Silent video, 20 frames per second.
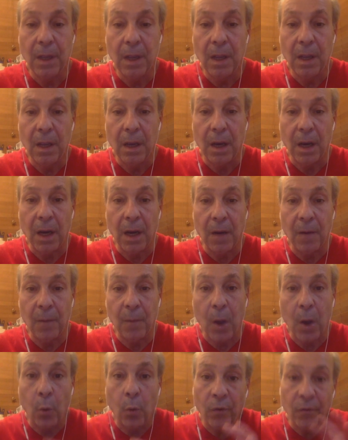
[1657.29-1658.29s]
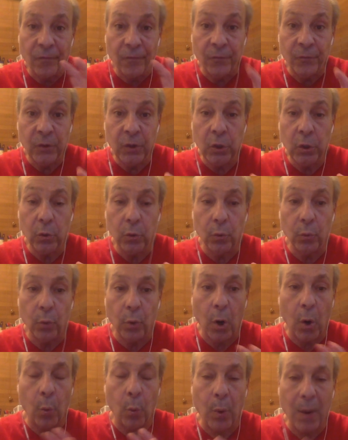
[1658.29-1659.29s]
a view,
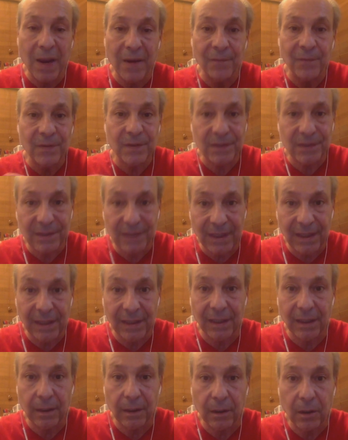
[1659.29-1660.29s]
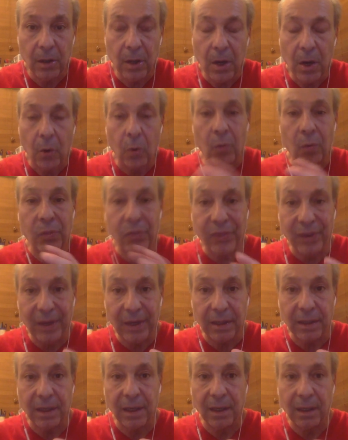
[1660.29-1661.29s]
a way of seeing or
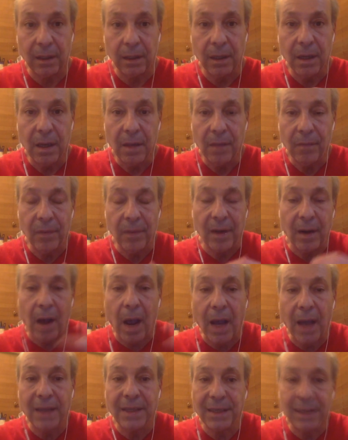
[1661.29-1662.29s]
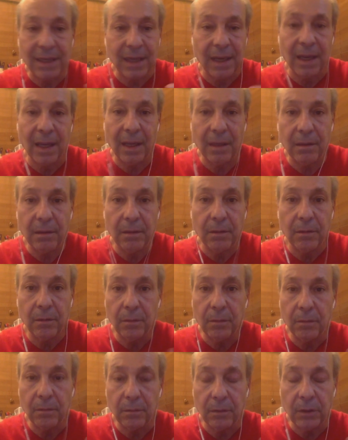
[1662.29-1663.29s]
thinking that I can't,
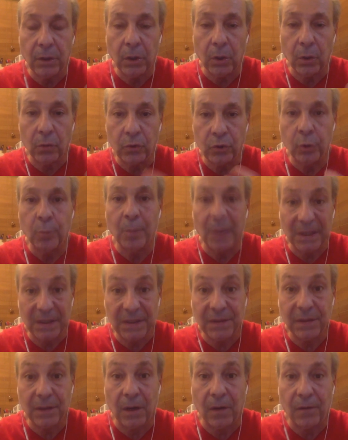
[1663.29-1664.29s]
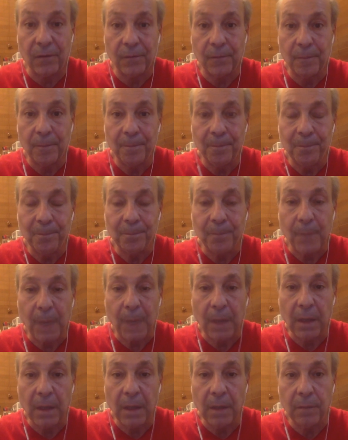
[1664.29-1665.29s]
do myself.
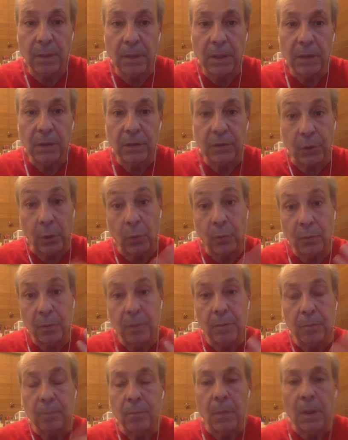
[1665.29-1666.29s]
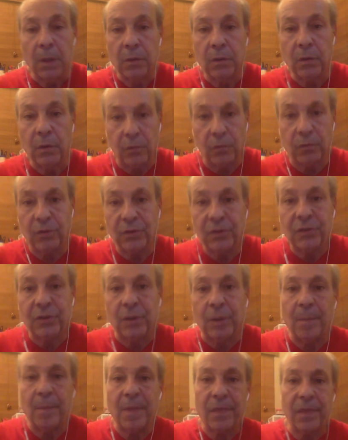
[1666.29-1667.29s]
And so those are
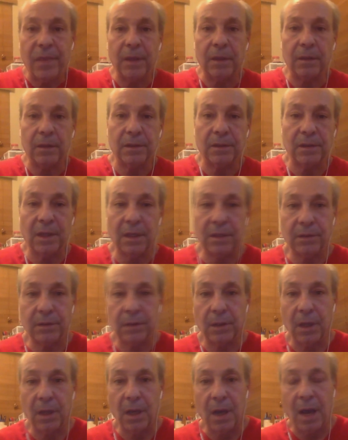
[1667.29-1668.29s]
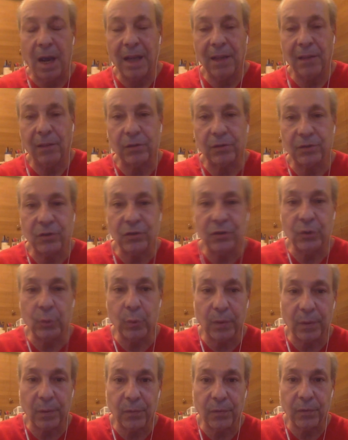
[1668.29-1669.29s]
some of the things that I look to do
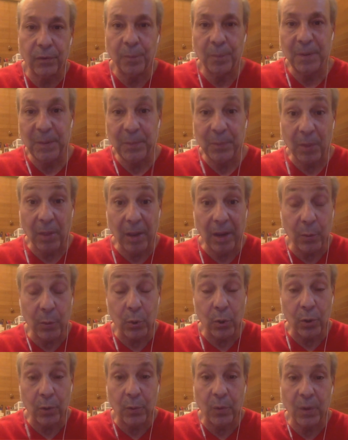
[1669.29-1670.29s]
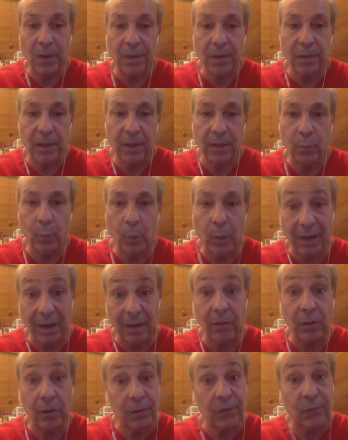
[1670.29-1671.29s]
with the people I work with, and what I
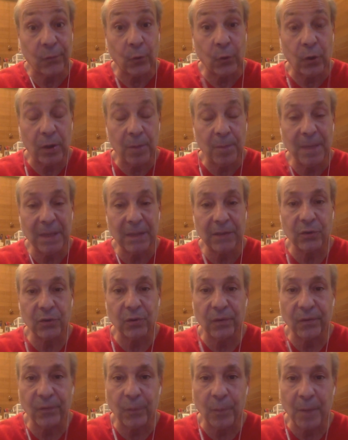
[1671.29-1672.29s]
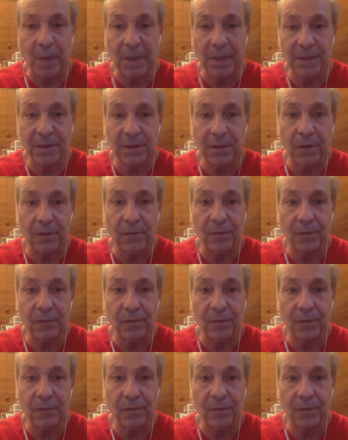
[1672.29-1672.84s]
look for in a mentor for myself.